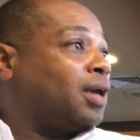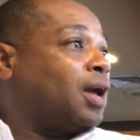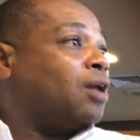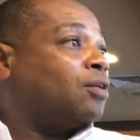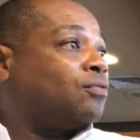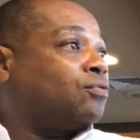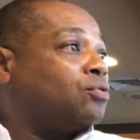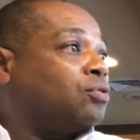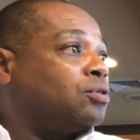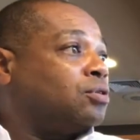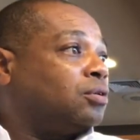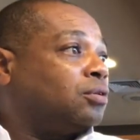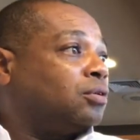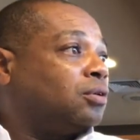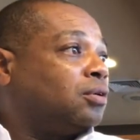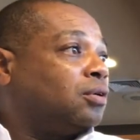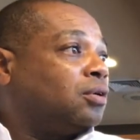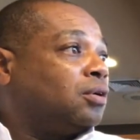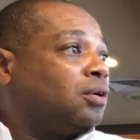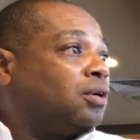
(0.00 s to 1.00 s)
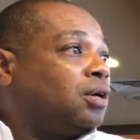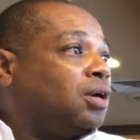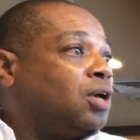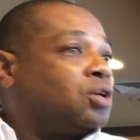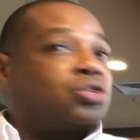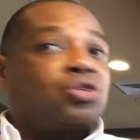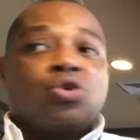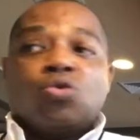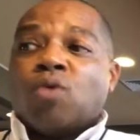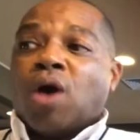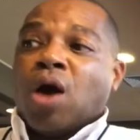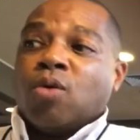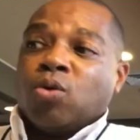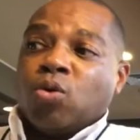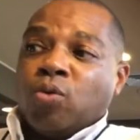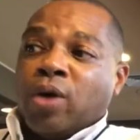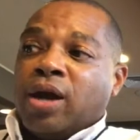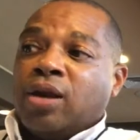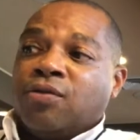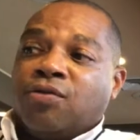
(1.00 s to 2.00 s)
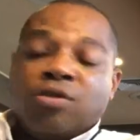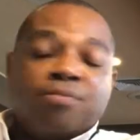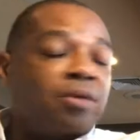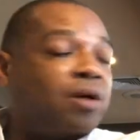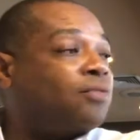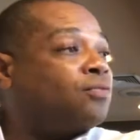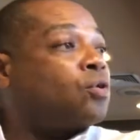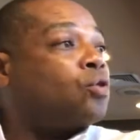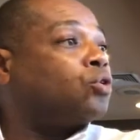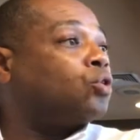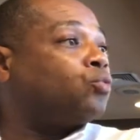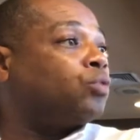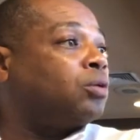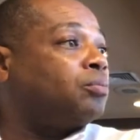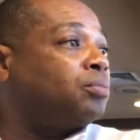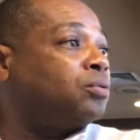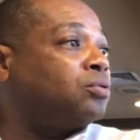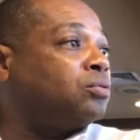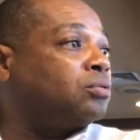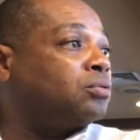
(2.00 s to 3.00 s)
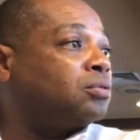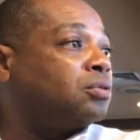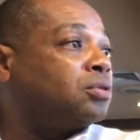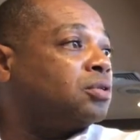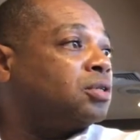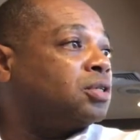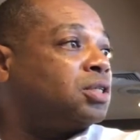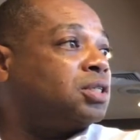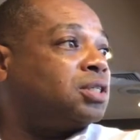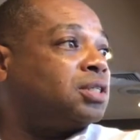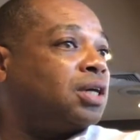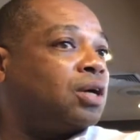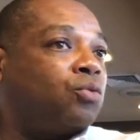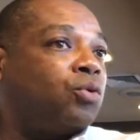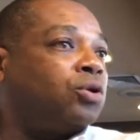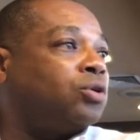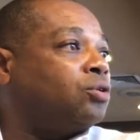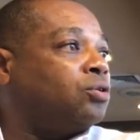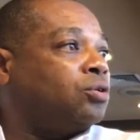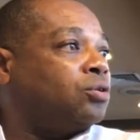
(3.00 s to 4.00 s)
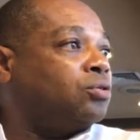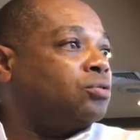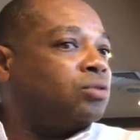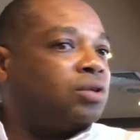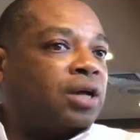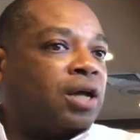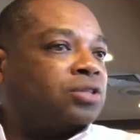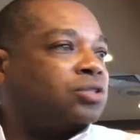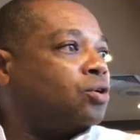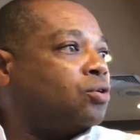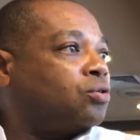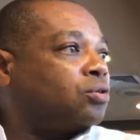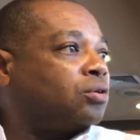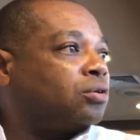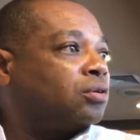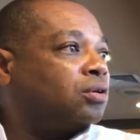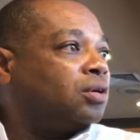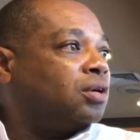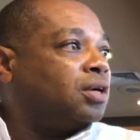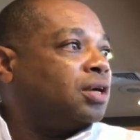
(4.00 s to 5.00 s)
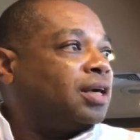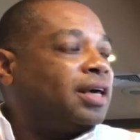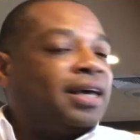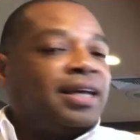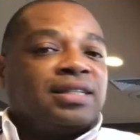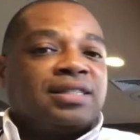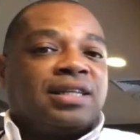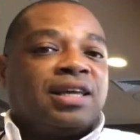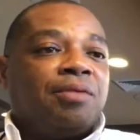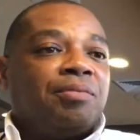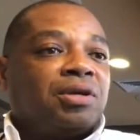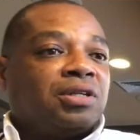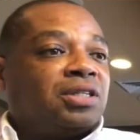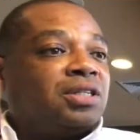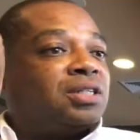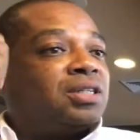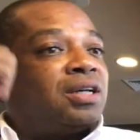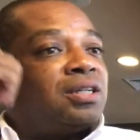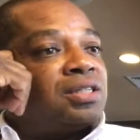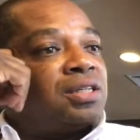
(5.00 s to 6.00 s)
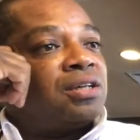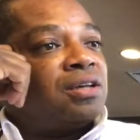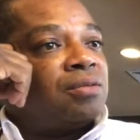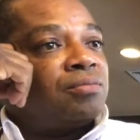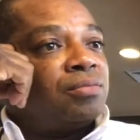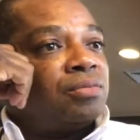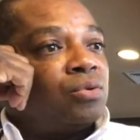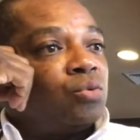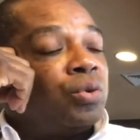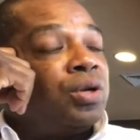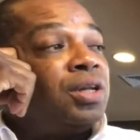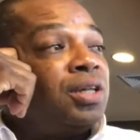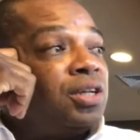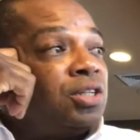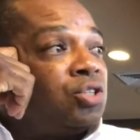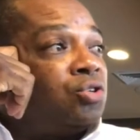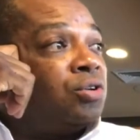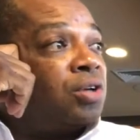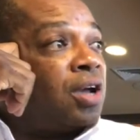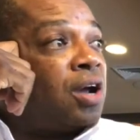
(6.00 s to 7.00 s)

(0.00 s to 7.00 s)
California. And so while we're waiting for my phone to reboot, she said, what do you do? And I told her. In 10 minutes, she said, Tim, we need you in